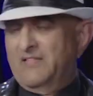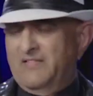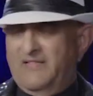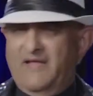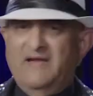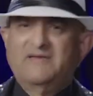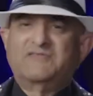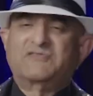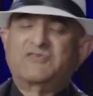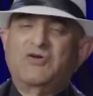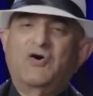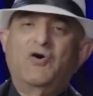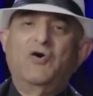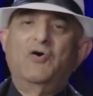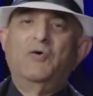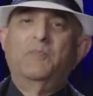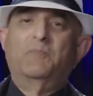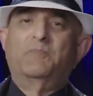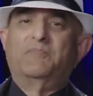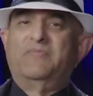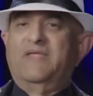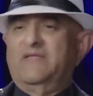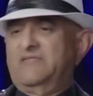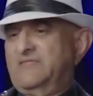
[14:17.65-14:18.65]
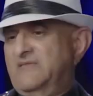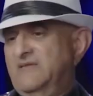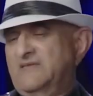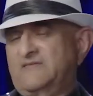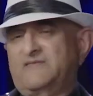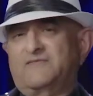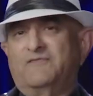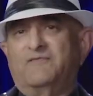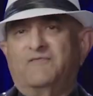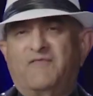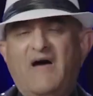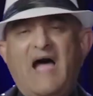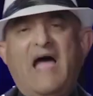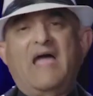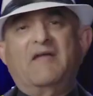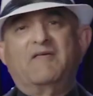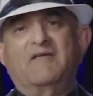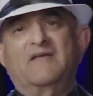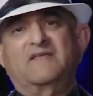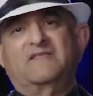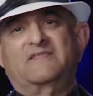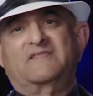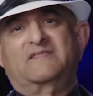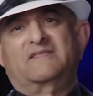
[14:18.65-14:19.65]
Let's hope that this
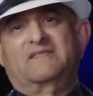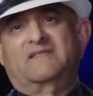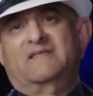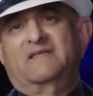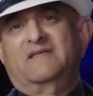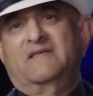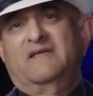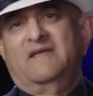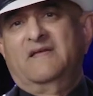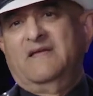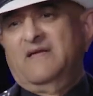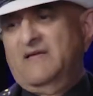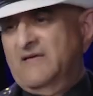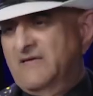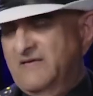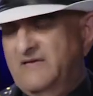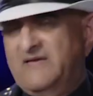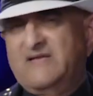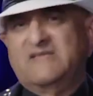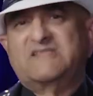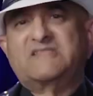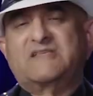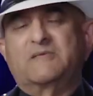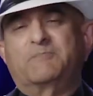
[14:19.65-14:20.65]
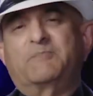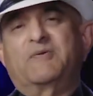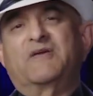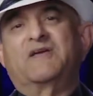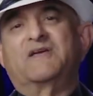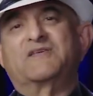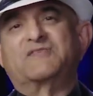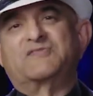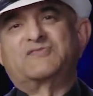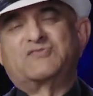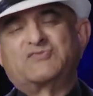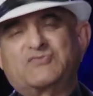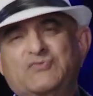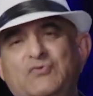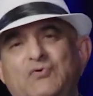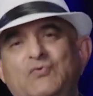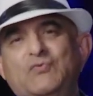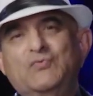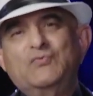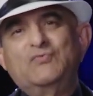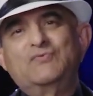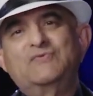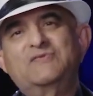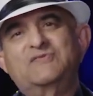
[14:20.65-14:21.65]
virus disappears
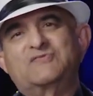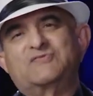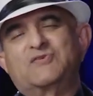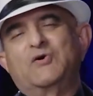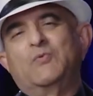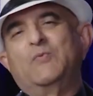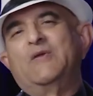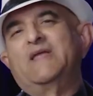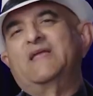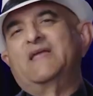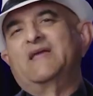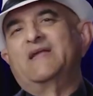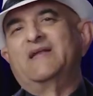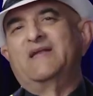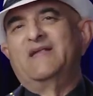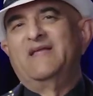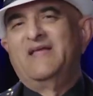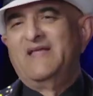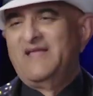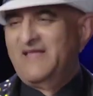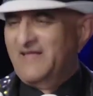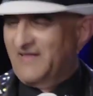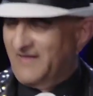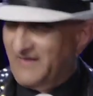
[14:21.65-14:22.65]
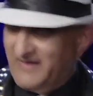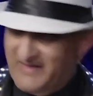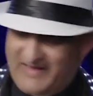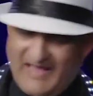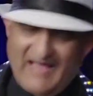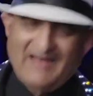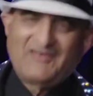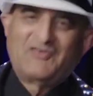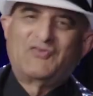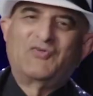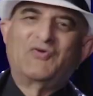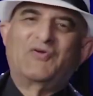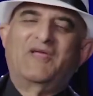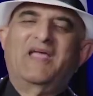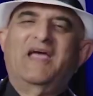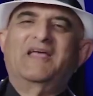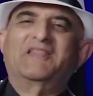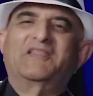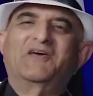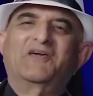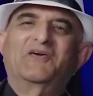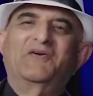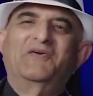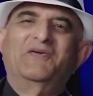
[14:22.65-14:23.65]
soon so we can get
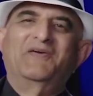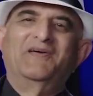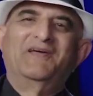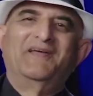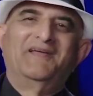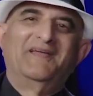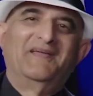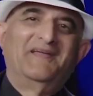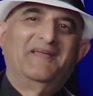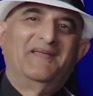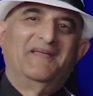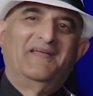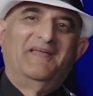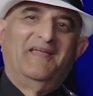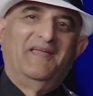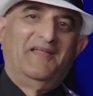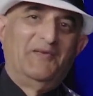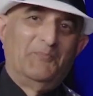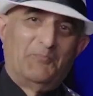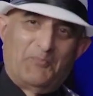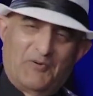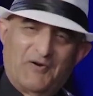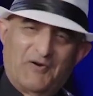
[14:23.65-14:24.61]
together in